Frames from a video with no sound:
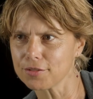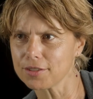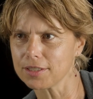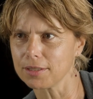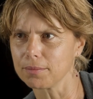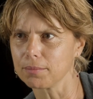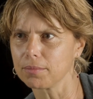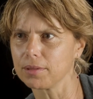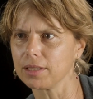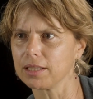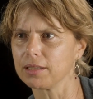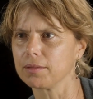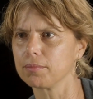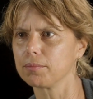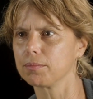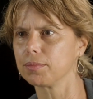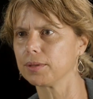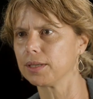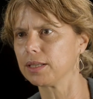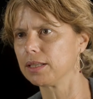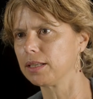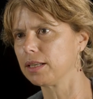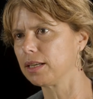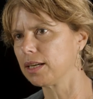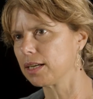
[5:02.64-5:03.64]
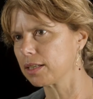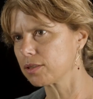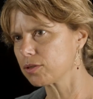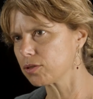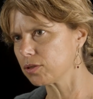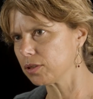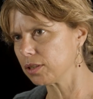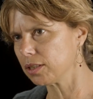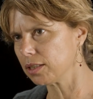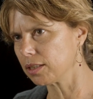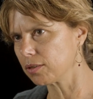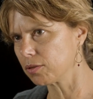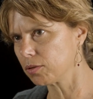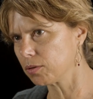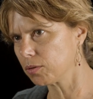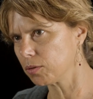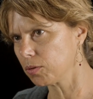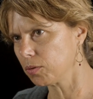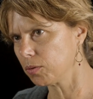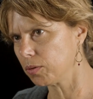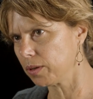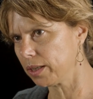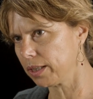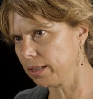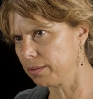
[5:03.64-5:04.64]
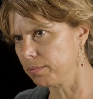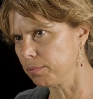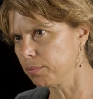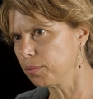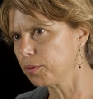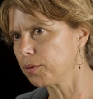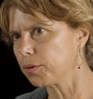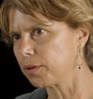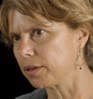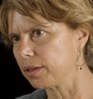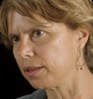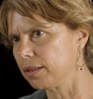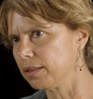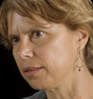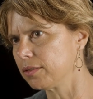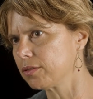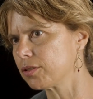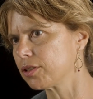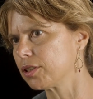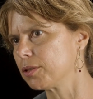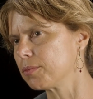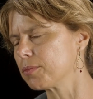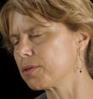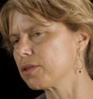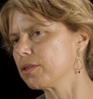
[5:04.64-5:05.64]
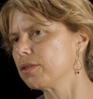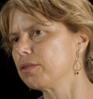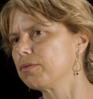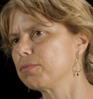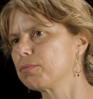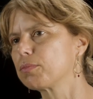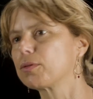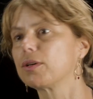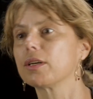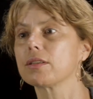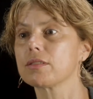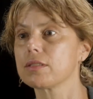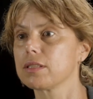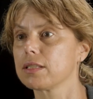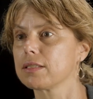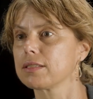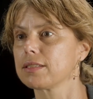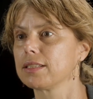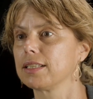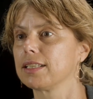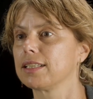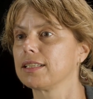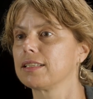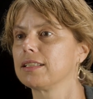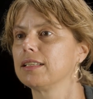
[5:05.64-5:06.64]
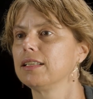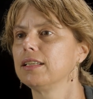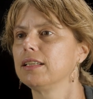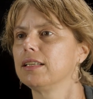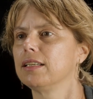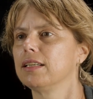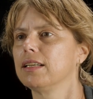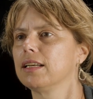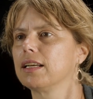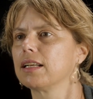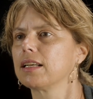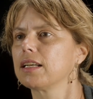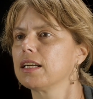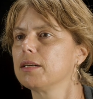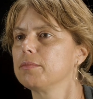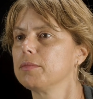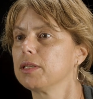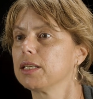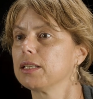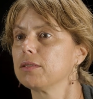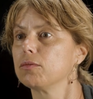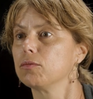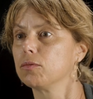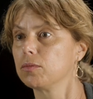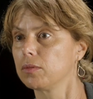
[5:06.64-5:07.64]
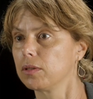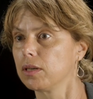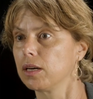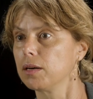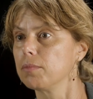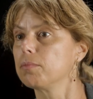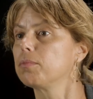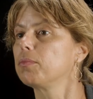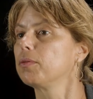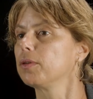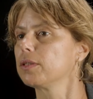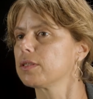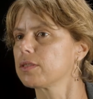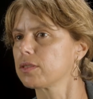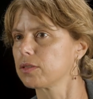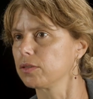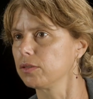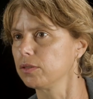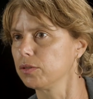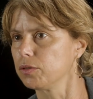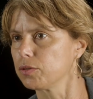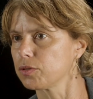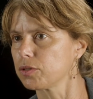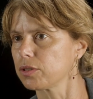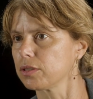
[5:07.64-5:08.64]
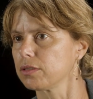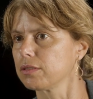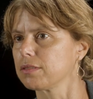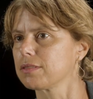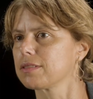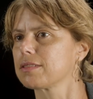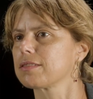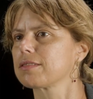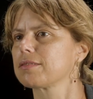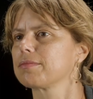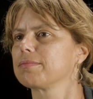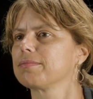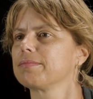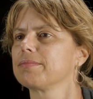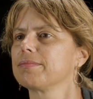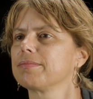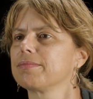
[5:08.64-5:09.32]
of something, but actually quite important in terms of processing and coming up with solutions.